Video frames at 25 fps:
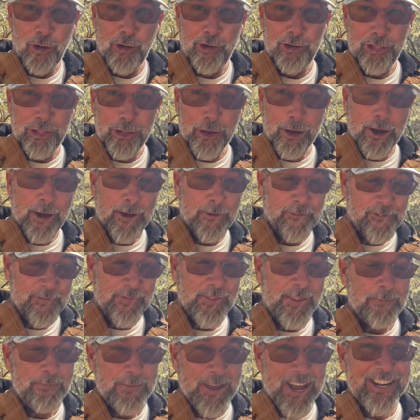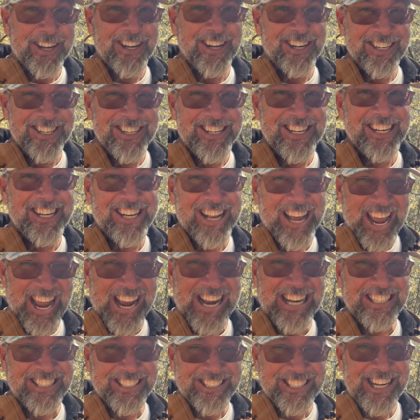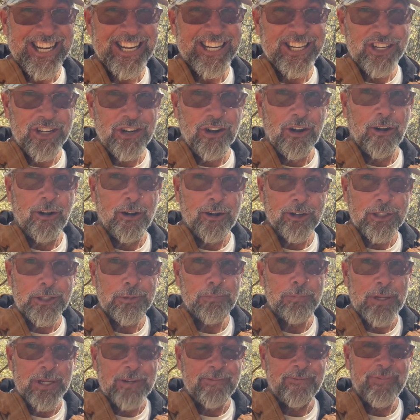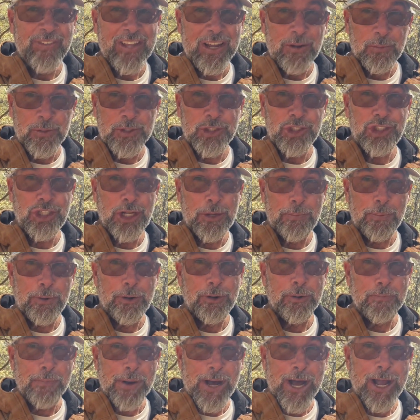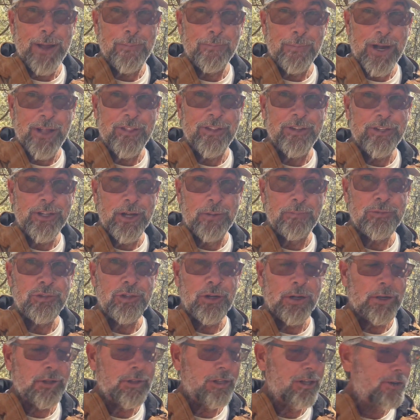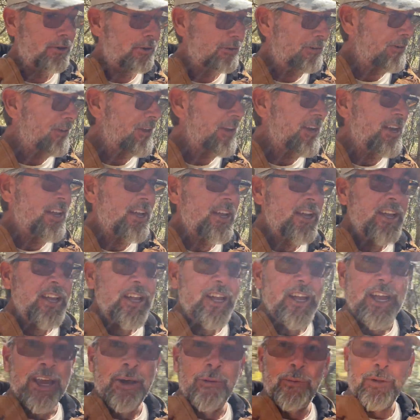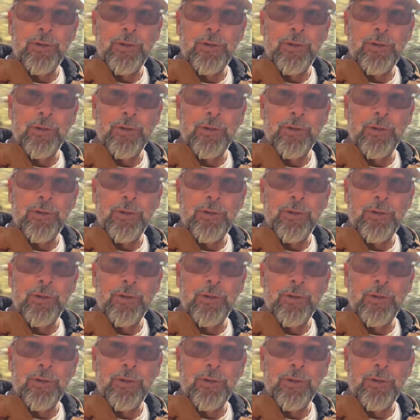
earth off. Not going to need 18 yards, but it was cheaper to buy it by the dump truck load. And